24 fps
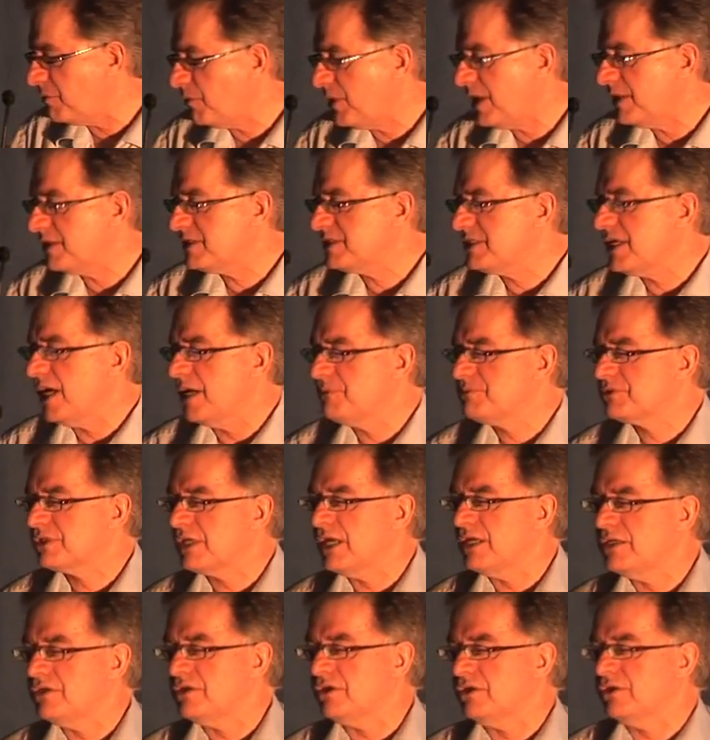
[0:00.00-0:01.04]
I'm aware that time's
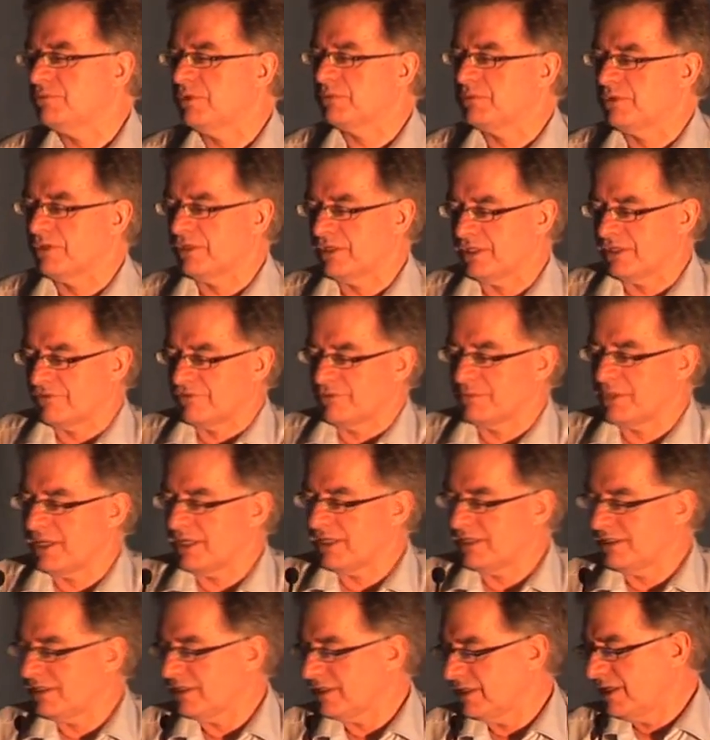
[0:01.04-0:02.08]
getting on and we want to hear from
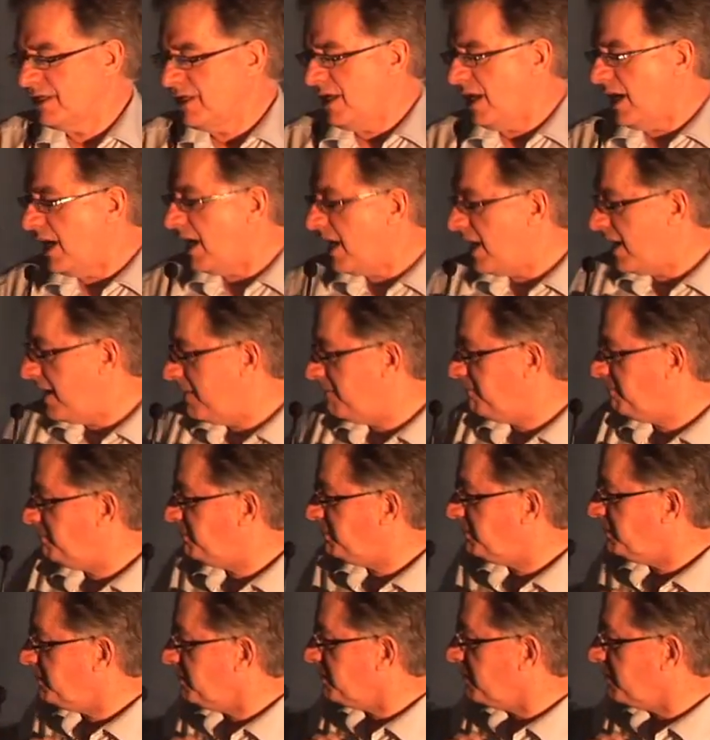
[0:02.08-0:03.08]
Hayley. The